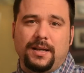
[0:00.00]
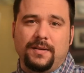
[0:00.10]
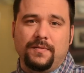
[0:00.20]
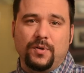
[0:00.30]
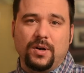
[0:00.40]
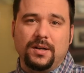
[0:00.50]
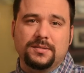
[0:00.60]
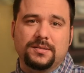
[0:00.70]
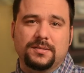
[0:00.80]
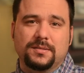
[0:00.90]
And for
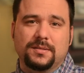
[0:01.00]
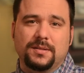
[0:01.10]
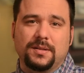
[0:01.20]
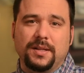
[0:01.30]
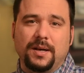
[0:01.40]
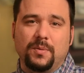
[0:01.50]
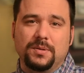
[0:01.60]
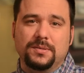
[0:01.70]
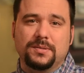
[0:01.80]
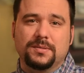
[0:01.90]
us, that
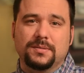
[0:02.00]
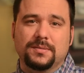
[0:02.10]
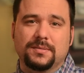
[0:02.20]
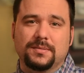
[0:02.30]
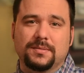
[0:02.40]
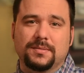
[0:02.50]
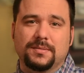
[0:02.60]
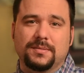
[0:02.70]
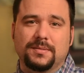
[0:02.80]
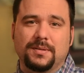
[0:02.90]
was
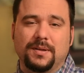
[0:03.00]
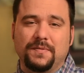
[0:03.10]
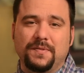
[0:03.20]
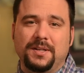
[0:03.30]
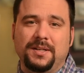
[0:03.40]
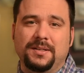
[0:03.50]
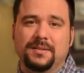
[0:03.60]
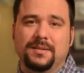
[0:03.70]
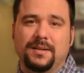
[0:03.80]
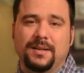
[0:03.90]
a
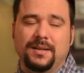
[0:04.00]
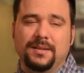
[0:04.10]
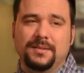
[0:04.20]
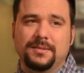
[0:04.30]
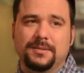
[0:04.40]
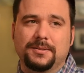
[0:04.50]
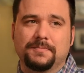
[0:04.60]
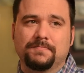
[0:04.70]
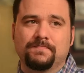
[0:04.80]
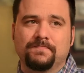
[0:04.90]
fitting and
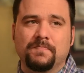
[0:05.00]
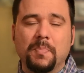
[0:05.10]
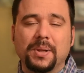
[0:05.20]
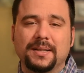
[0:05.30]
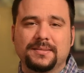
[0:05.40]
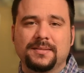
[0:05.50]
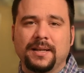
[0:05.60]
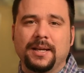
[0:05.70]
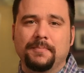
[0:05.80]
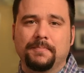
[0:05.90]
blessed
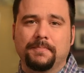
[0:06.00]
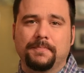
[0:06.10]
name.